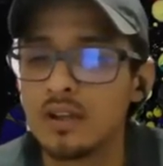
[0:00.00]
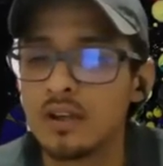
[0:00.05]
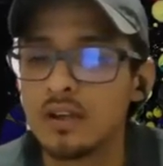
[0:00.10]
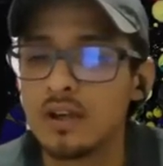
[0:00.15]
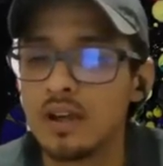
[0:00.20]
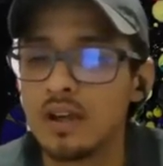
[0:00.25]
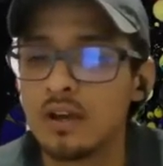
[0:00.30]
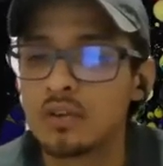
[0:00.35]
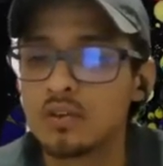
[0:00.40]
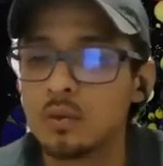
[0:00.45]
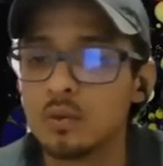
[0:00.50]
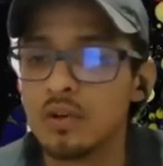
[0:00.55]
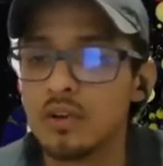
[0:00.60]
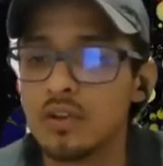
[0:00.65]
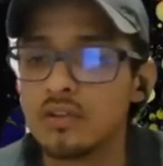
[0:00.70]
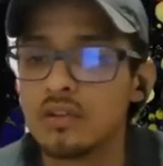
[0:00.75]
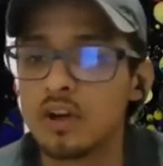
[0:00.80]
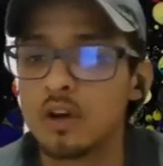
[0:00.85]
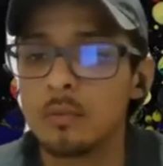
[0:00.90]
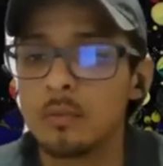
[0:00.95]
also wanted to
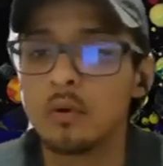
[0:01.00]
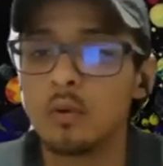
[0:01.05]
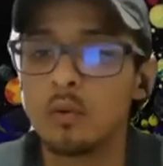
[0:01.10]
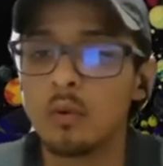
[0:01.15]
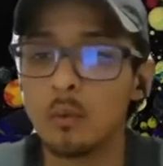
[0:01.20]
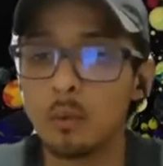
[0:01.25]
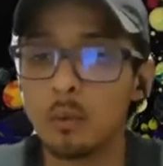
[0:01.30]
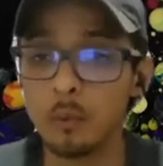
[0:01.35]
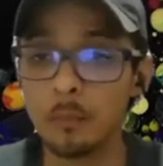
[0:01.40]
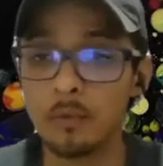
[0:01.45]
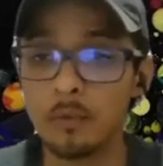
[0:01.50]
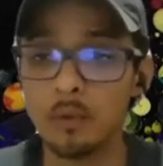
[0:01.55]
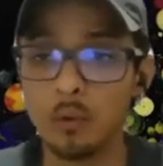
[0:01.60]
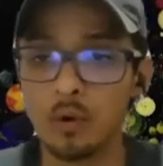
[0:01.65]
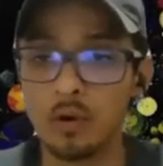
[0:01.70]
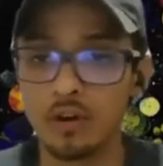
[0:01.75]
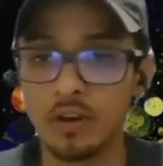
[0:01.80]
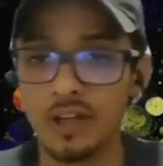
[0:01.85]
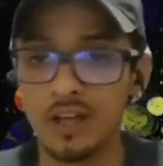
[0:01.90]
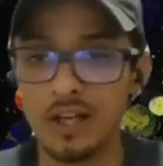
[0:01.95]
talk about what we'll be
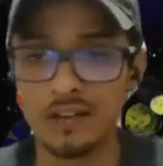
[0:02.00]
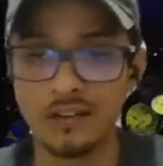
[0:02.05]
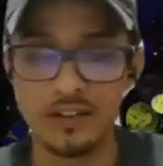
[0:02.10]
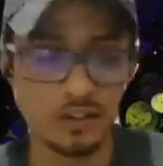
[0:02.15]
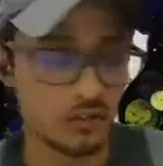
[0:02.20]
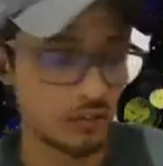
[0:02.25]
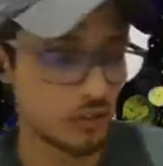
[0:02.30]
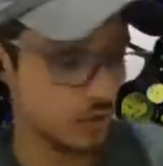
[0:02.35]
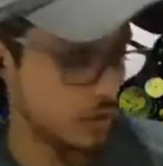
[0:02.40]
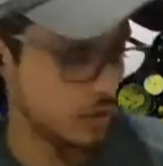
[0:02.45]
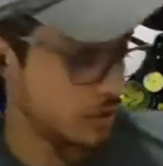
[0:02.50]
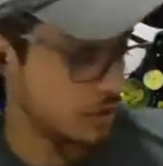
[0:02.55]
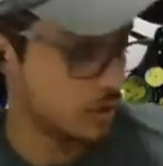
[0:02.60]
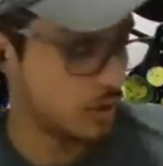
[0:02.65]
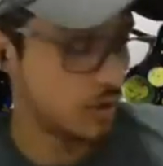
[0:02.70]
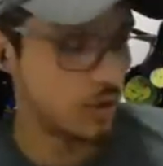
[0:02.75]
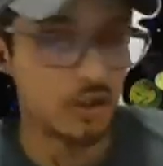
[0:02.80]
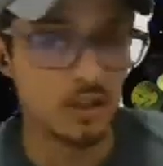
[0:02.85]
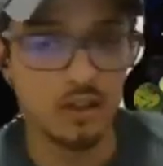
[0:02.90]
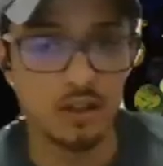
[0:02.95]
working on this year.
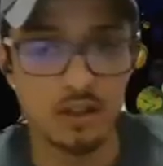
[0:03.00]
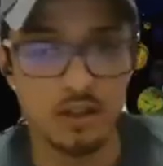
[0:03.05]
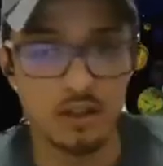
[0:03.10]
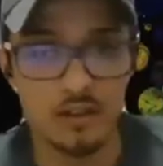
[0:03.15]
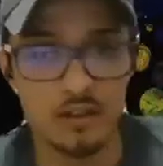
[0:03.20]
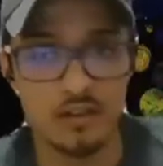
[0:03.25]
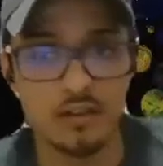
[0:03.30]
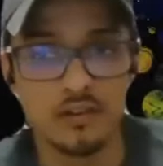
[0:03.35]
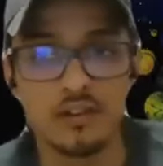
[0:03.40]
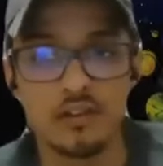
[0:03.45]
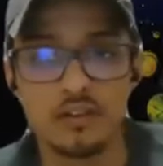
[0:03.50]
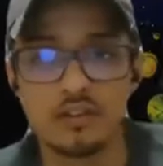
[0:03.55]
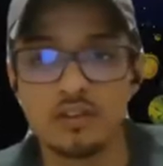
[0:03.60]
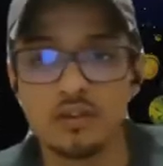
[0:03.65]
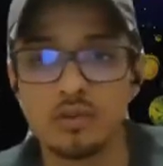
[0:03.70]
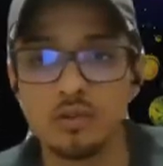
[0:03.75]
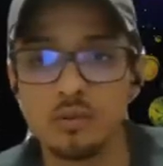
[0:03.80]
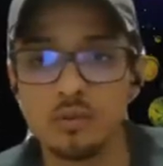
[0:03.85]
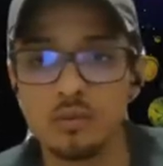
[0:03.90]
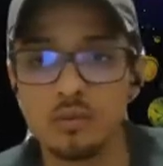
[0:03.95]
The
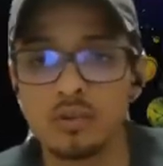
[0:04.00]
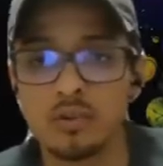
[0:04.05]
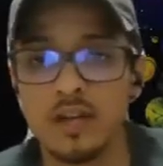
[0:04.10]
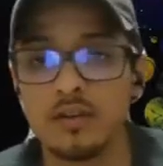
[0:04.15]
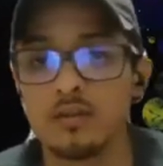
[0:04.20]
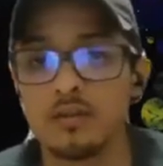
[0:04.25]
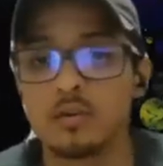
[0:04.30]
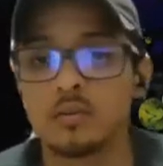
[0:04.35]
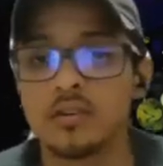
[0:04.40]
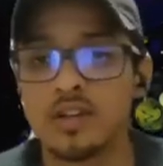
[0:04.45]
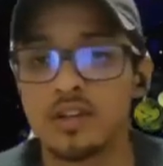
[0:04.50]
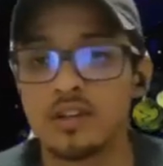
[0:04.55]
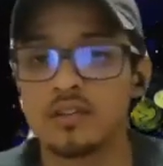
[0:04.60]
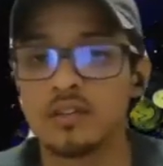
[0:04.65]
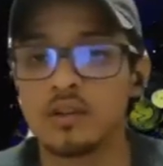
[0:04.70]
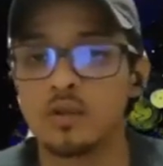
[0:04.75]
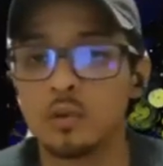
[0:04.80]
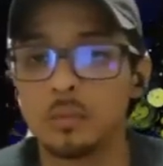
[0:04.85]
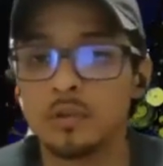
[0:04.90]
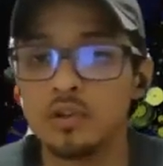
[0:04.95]
two platforms, like I
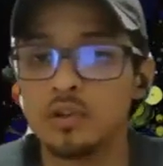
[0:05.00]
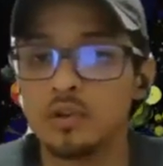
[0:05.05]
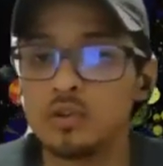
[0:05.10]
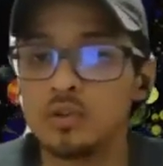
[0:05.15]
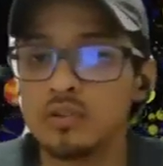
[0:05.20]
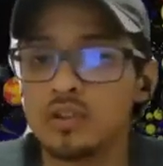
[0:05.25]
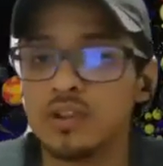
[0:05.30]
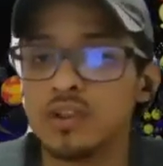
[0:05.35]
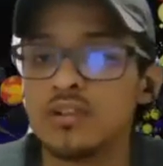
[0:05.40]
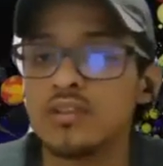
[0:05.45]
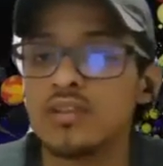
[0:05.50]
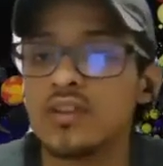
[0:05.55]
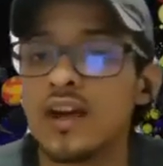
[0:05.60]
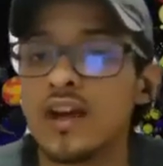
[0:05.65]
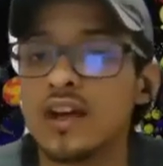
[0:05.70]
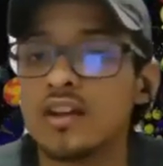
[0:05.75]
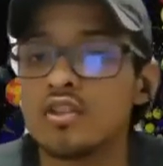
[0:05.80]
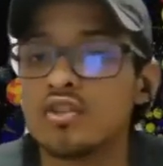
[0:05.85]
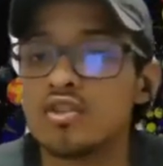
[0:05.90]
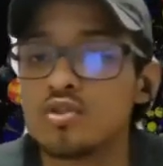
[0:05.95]
said, we'll be using is
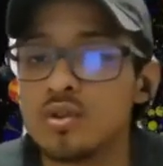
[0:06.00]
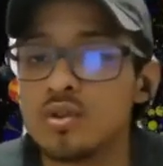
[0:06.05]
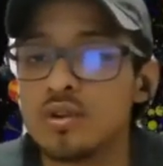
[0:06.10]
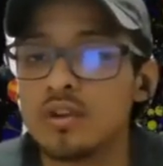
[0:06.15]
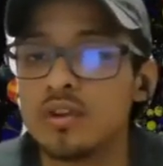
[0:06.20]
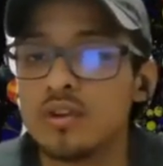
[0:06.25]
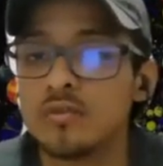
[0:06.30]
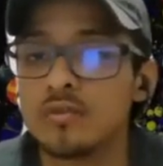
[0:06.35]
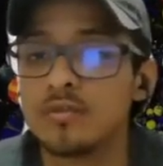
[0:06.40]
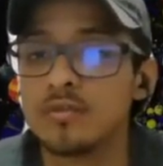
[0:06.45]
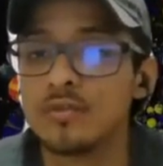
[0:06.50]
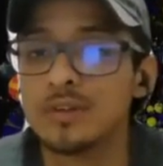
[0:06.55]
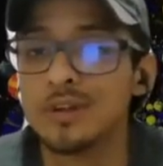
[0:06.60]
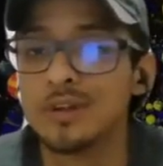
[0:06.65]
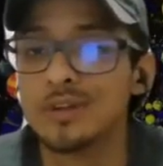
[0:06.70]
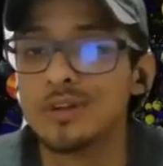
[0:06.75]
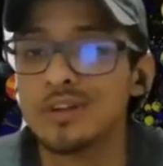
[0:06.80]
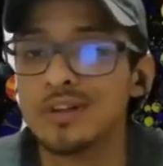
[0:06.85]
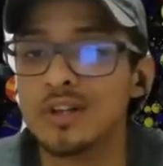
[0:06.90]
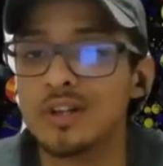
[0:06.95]
Android and
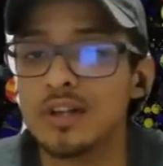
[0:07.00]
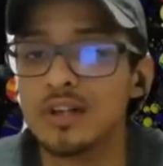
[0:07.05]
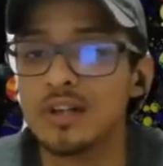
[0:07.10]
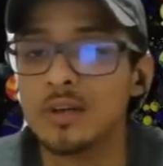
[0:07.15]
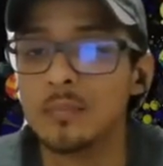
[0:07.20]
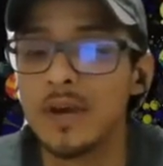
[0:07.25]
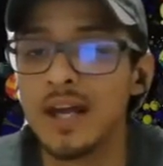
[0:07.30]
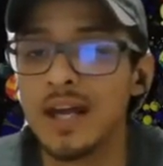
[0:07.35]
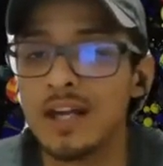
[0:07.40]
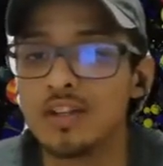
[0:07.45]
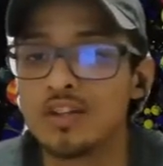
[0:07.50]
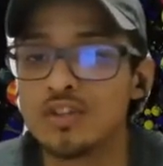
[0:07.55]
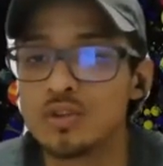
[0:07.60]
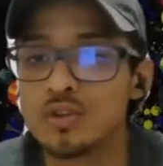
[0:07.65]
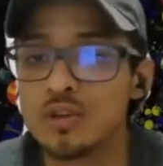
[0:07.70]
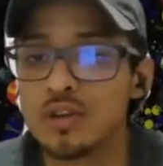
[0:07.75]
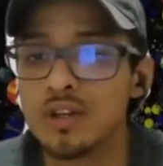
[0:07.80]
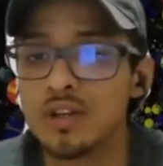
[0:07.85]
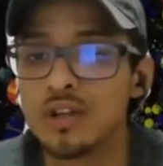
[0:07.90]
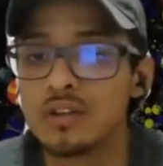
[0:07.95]
Flutter.
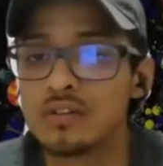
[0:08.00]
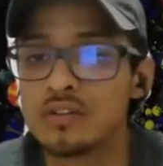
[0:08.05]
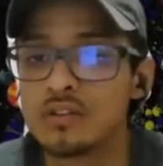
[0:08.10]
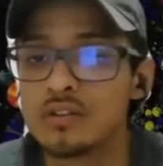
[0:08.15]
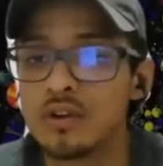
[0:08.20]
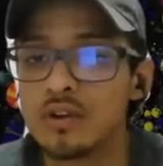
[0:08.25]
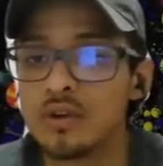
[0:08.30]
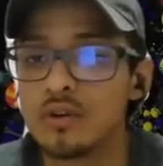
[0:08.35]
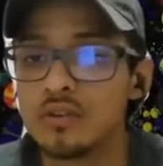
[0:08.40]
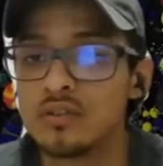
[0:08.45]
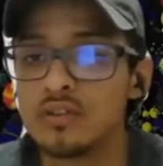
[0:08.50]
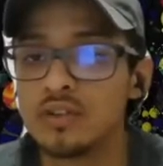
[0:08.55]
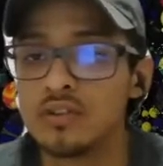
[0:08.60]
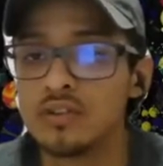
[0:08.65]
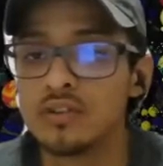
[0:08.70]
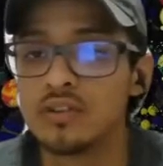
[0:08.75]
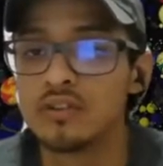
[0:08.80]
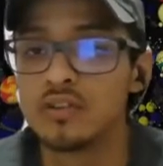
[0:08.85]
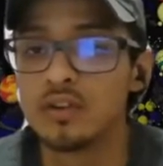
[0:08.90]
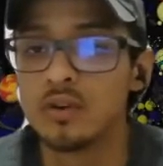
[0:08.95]
Android, as you know, it's
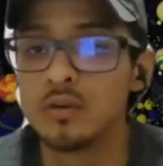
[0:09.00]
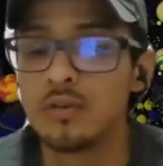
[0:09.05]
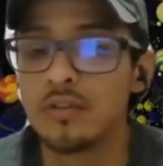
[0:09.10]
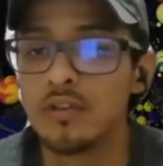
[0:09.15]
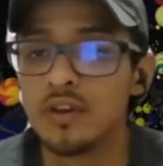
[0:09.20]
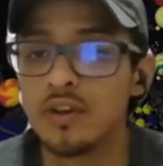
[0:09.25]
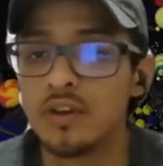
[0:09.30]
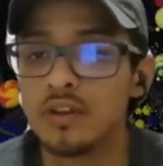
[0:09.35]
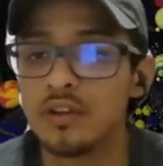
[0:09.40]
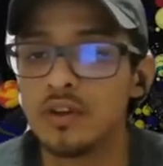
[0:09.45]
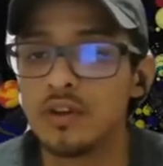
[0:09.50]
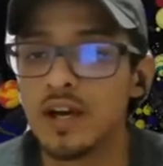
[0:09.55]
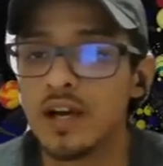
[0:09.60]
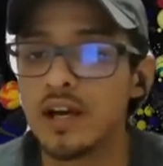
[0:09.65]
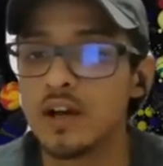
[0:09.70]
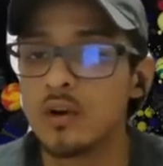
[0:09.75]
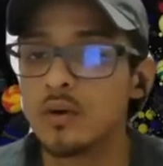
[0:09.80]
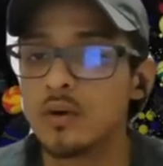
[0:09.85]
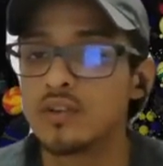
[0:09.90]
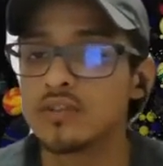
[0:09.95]
its own thing. You got
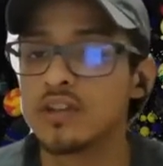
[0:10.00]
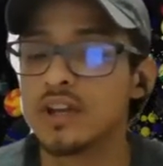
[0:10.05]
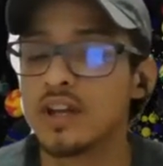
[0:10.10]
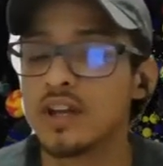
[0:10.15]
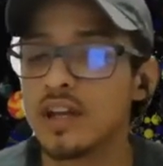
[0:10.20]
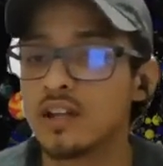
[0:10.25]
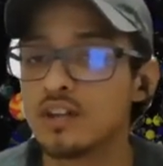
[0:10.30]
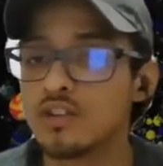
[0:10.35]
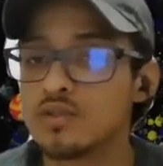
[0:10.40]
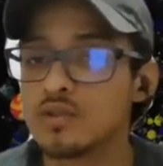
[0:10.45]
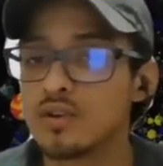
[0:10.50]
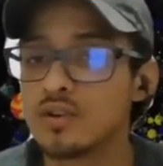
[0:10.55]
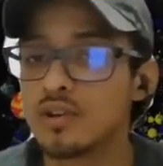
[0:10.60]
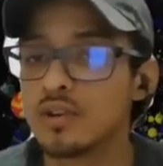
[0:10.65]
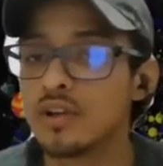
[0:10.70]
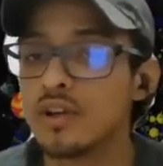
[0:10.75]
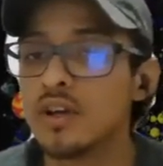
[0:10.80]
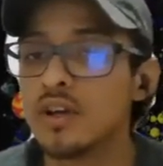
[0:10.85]
iOS and Android.